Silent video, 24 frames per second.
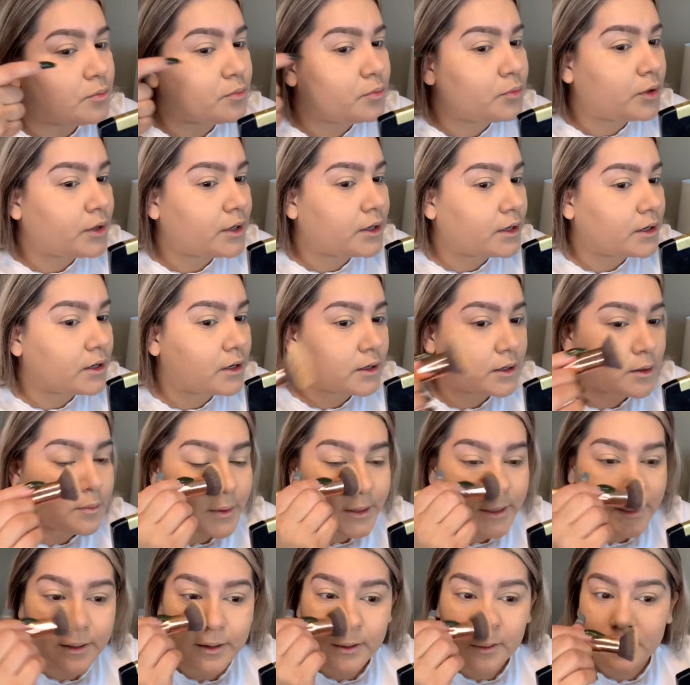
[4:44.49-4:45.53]
put it onto
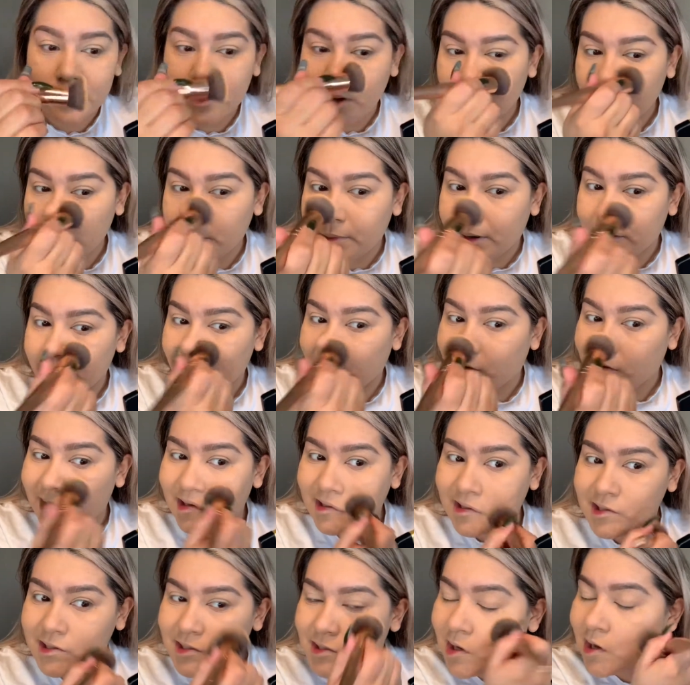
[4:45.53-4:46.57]
my
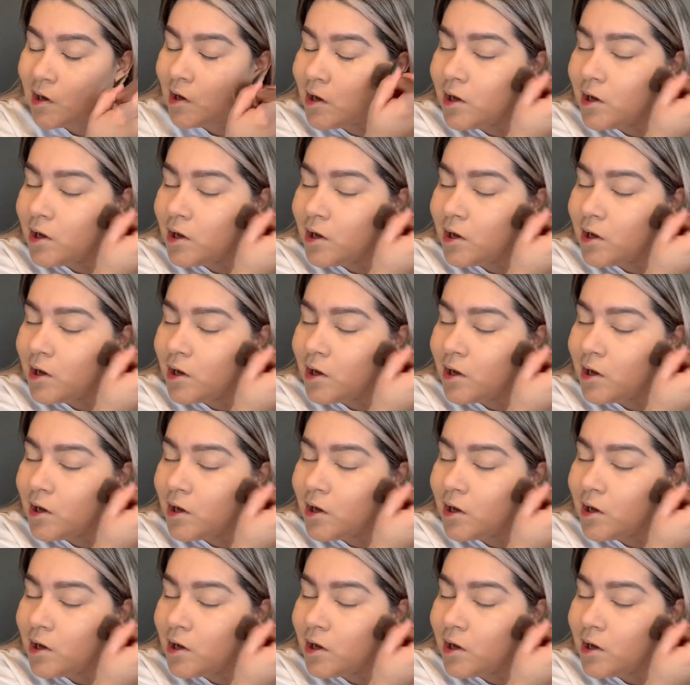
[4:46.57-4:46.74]
face